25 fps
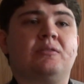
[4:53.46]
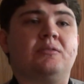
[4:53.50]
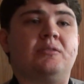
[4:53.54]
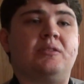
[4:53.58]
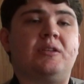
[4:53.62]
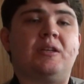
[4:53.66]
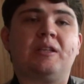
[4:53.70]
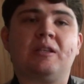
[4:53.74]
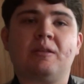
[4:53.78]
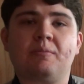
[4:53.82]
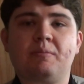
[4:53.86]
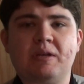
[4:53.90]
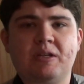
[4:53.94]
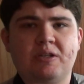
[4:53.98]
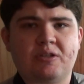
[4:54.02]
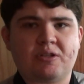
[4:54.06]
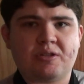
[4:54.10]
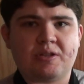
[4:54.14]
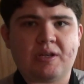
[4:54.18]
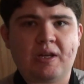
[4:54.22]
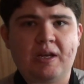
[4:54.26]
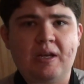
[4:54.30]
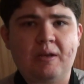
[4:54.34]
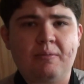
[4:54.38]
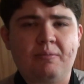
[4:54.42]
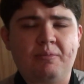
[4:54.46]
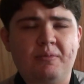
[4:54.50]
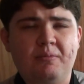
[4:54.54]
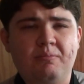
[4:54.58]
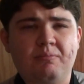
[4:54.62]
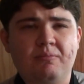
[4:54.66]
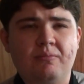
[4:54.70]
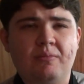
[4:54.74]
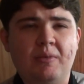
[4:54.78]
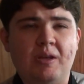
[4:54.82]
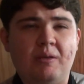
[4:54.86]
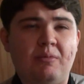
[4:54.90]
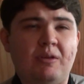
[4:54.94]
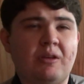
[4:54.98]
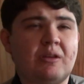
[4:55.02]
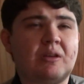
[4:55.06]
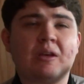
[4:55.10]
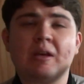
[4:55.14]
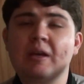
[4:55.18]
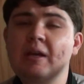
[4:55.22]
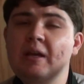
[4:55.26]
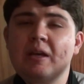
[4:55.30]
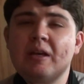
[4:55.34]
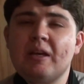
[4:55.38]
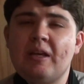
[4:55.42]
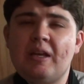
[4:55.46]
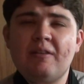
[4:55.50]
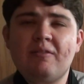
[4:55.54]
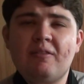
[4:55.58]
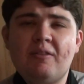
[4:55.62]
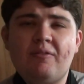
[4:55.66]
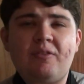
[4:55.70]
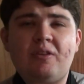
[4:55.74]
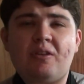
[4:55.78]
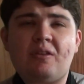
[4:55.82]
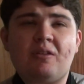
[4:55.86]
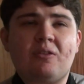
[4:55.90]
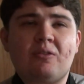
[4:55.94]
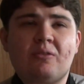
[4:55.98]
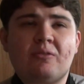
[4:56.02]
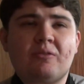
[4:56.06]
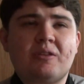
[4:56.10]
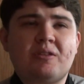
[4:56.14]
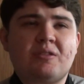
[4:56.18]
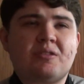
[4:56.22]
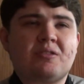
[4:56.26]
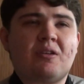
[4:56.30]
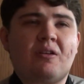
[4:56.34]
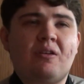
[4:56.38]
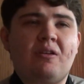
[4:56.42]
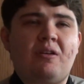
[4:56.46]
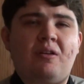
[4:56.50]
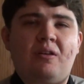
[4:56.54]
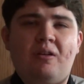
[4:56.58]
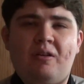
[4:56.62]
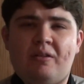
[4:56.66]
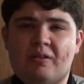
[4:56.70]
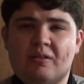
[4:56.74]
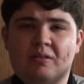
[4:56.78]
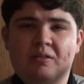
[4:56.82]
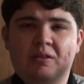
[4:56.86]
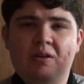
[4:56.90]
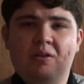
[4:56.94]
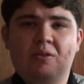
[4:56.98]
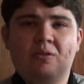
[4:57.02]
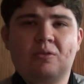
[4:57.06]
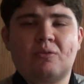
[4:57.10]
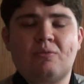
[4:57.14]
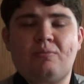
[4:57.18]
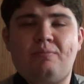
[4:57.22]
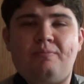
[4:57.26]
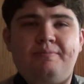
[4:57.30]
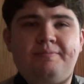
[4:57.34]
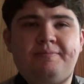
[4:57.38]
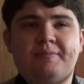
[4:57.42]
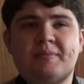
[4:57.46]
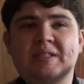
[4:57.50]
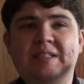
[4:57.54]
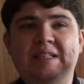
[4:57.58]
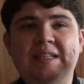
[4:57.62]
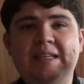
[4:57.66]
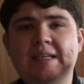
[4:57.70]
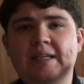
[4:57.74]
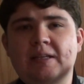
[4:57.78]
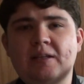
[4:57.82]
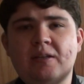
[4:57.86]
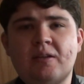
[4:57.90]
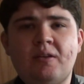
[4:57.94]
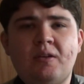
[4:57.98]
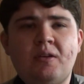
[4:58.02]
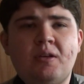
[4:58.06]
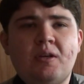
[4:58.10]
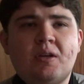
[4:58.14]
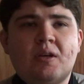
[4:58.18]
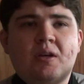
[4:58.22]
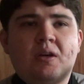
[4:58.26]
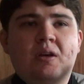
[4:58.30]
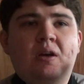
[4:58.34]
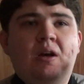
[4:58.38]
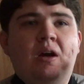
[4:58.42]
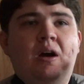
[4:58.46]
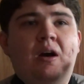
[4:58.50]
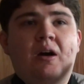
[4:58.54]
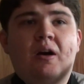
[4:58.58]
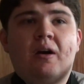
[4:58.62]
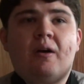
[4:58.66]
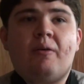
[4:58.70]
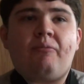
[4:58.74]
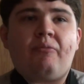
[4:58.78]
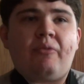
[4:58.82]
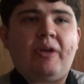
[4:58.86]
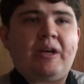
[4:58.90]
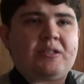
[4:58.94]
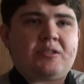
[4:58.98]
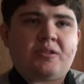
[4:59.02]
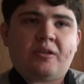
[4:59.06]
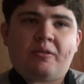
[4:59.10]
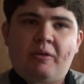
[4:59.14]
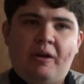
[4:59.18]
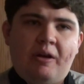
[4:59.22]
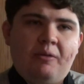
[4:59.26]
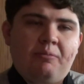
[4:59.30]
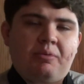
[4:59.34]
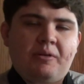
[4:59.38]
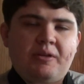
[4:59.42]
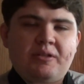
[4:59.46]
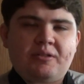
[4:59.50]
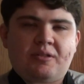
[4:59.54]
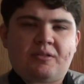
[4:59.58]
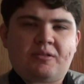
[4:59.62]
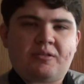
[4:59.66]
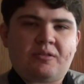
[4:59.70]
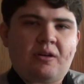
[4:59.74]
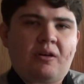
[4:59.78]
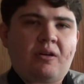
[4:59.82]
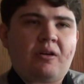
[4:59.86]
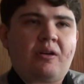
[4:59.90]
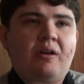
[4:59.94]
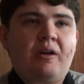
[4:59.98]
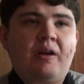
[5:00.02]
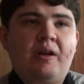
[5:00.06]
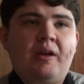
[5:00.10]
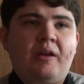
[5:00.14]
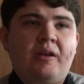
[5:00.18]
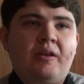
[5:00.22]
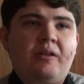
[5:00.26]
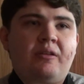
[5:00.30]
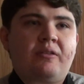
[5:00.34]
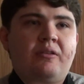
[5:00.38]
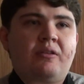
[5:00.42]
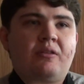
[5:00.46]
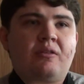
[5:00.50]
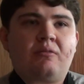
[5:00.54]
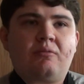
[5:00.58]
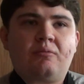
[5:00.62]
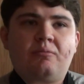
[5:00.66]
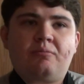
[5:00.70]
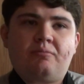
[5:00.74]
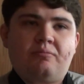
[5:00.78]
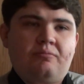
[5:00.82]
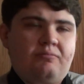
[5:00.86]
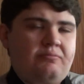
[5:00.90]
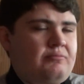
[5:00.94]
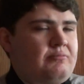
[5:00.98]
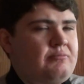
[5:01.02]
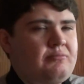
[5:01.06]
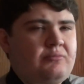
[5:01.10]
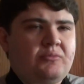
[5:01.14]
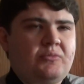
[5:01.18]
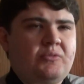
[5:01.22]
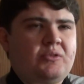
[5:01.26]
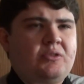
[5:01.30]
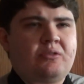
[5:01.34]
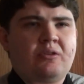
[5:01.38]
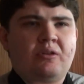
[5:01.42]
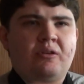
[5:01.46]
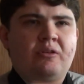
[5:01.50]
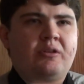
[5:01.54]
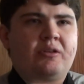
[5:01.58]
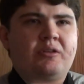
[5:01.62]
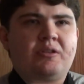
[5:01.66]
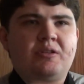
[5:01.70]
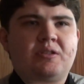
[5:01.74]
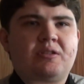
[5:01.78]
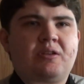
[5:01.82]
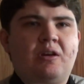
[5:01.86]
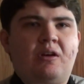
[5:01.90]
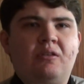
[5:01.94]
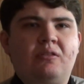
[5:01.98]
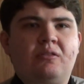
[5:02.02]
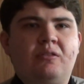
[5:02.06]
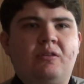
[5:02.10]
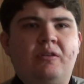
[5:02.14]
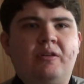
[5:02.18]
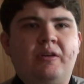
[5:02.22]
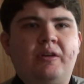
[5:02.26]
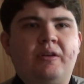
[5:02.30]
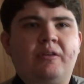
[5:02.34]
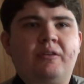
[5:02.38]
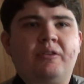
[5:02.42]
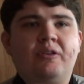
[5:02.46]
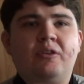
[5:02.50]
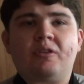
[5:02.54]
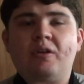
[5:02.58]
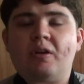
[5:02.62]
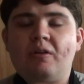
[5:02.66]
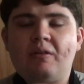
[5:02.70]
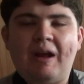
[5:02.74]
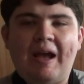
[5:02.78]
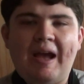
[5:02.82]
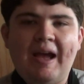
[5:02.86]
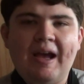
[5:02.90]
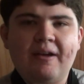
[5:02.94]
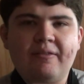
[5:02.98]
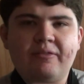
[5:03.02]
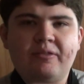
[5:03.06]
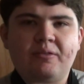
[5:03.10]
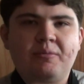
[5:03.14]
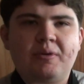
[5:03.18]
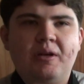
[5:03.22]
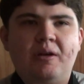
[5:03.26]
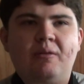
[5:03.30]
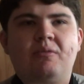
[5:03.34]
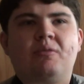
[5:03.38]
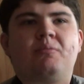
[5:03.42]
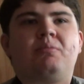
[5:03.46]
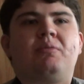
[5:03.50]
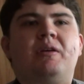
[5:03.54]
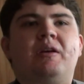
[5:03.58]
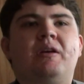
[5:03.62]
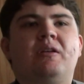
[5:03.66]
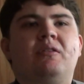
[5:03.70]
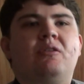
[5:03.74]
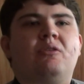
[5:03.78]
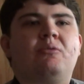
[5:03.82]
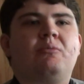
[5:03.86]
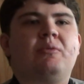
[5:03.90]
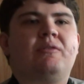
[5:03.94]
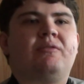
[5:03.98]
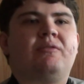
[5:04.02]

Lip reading: in the best shape, maybe even if you can only start on a low D, that's a great place to start, and you're good to start learning. You don't have to be able to play a low B